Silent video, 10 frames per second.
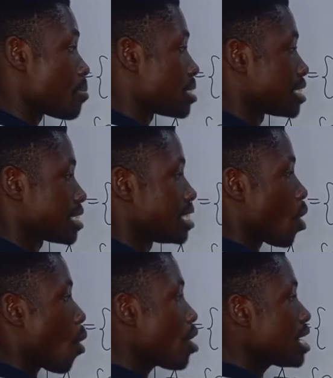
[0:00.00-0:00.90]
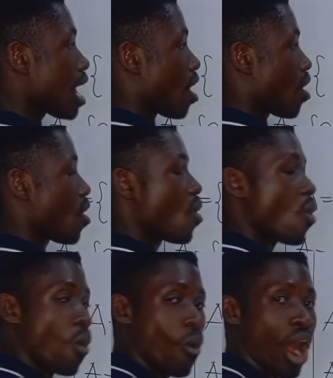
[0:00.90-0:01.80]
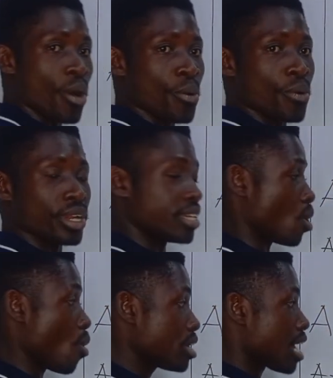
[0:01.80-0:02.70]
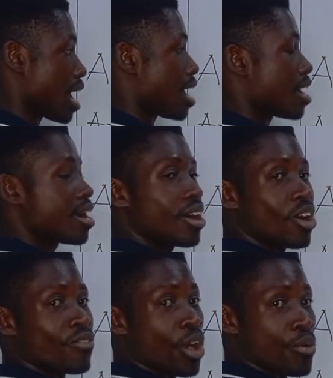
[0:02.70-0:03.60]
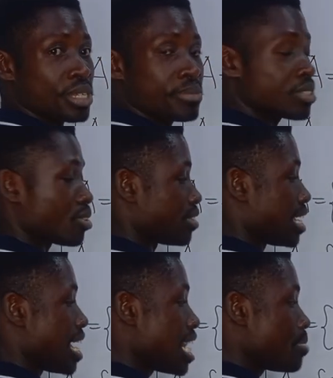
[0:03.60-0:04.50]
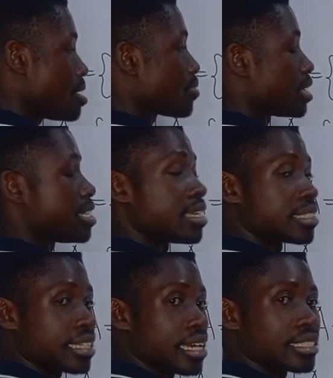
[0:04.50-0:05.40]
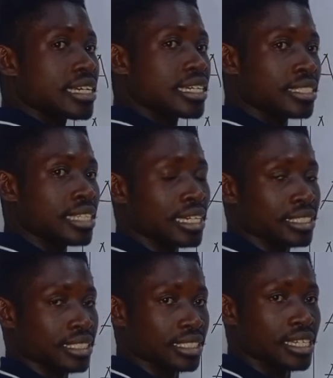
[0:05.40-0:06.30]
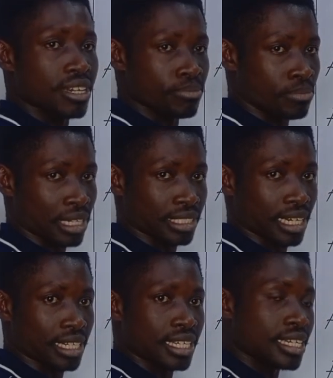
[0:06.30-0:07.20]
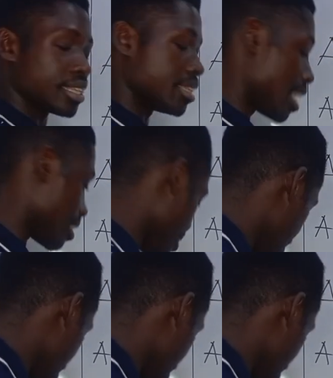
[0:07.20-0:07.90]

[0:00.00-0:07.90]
happens, the order of arrangement of the element within the set doesn't matter. That is